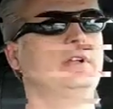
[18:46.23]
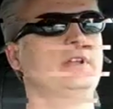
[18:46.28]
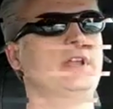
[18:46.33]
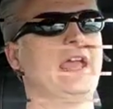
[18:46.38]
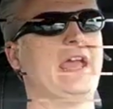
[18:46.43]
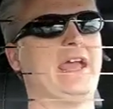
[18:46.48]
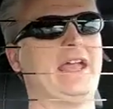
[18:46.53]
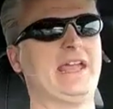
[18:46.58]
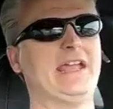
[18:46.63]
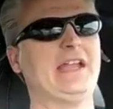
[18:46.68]

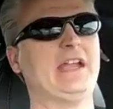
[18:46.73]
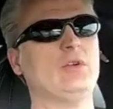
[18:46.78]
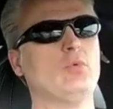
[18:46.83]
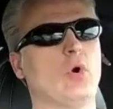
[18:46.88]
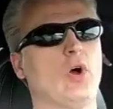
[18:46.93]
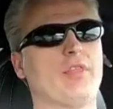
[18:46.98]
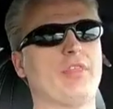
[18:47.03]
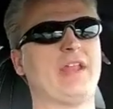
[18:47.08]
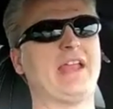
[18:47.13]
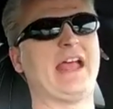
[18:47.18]
Yeah,
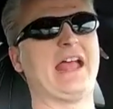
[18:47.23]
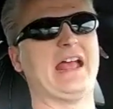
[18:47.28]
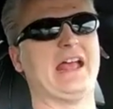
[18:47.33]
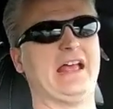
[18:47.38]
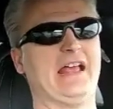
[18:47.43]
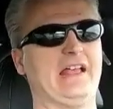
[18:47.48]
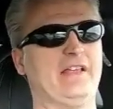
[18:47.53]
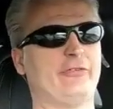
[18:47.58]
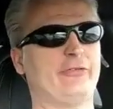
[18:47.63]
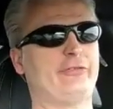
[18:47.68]
anyone that
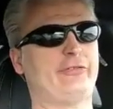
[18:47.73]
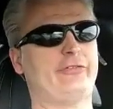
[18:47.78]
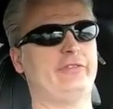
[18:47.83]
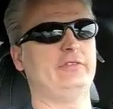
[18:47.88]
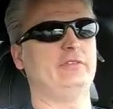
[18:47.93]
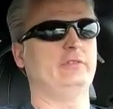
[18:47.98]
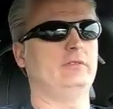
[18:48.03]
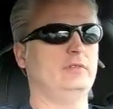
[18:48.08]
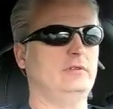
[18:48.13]
has